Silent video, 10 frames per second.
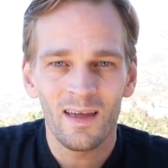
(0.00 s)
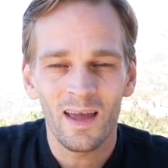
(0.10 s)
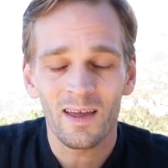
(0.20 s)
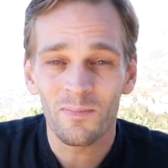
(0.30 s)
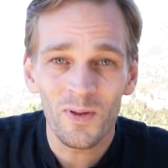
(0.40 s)

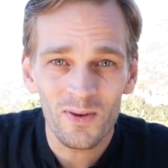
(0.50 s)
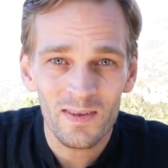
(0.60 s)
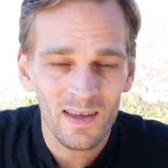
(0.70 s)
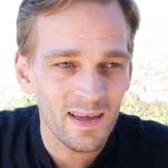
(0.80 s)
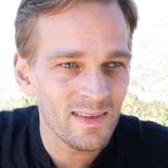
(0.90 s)
and computer
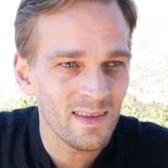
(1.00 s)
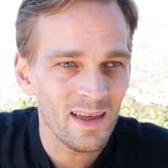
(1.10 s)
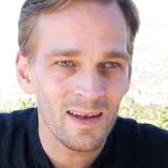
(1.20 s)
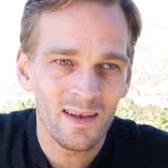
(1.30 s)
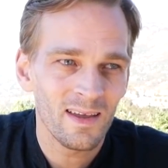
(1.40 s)
science,
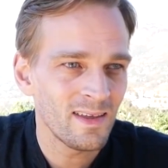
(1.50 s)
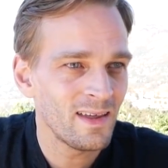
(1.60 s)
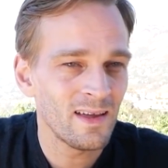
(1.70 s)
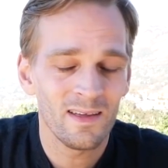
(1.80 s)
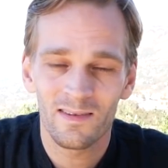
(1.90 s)
and
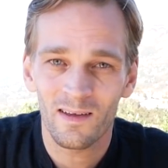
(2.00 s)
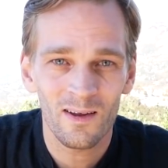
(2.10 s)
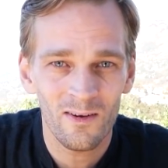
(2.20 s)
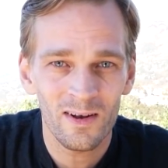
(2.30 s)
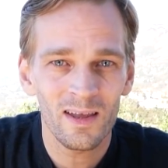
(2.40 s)
yeah,
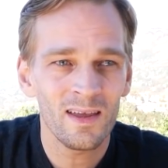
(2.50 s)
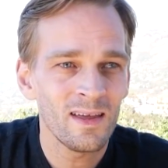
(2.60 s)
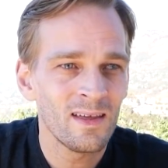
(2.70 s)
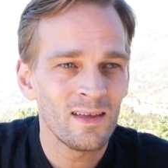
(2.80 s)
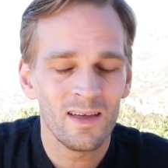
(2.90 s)
security
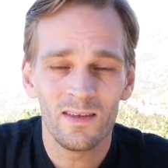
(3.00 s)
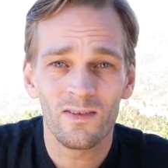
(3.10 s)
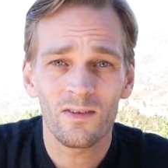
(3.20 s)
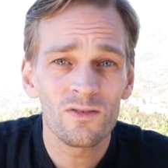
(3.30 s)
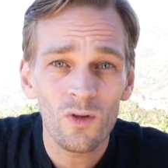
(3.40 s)
is
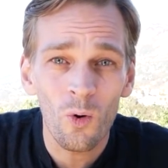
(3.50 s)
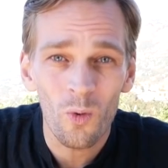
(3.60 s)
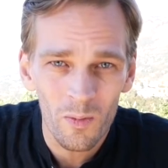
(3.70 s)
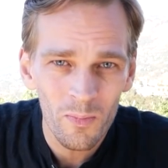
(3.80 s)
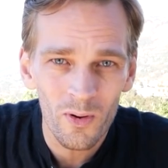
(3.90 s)
just so
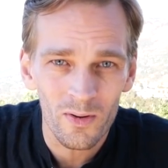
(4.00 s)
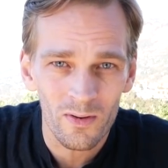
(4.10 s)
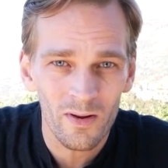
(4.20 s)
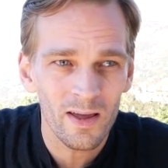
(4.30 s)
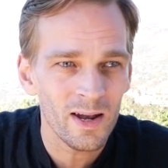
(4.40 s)
important, all right?